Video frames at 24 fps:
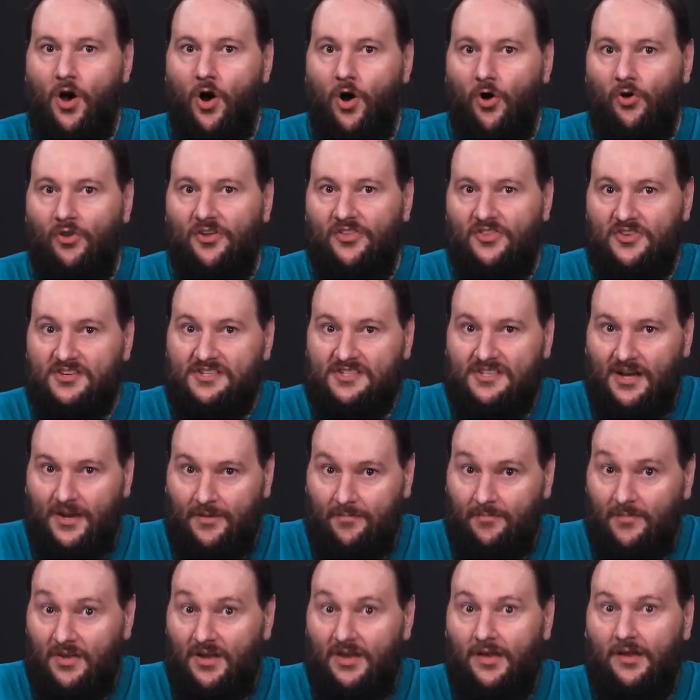Only this
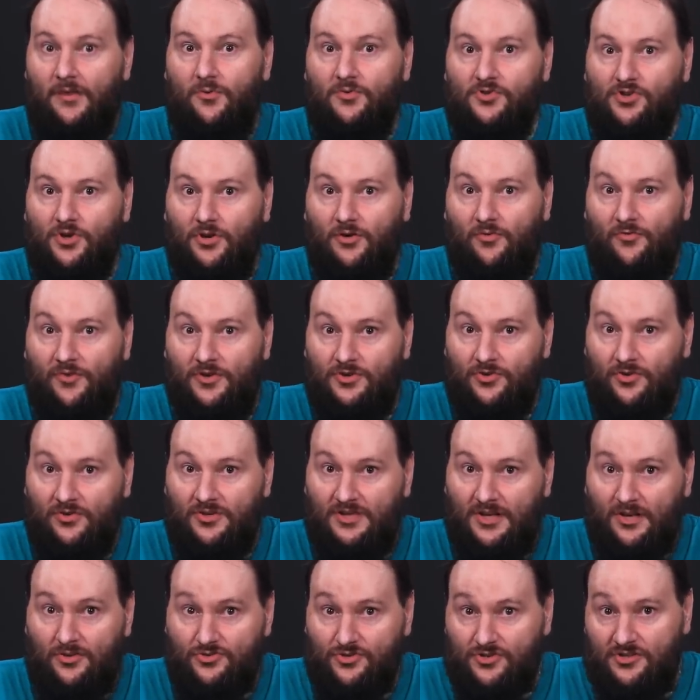time, it was artificial
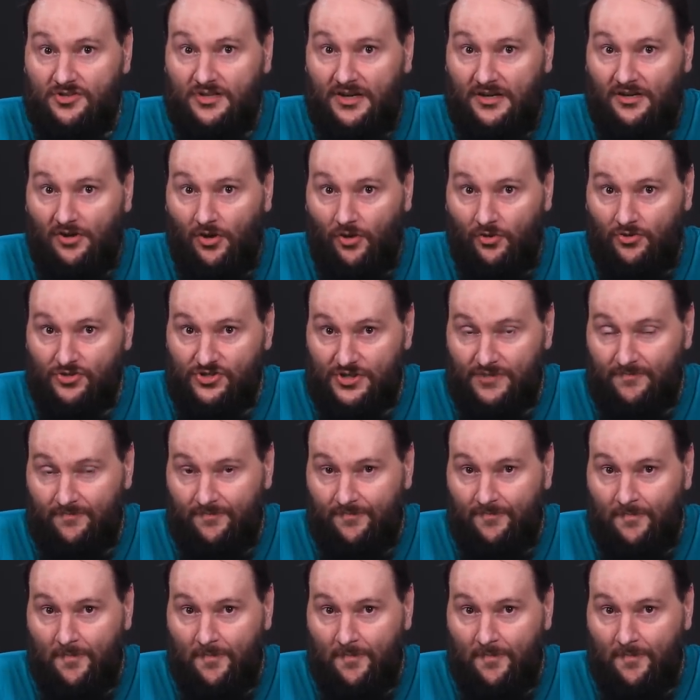intelligence technology.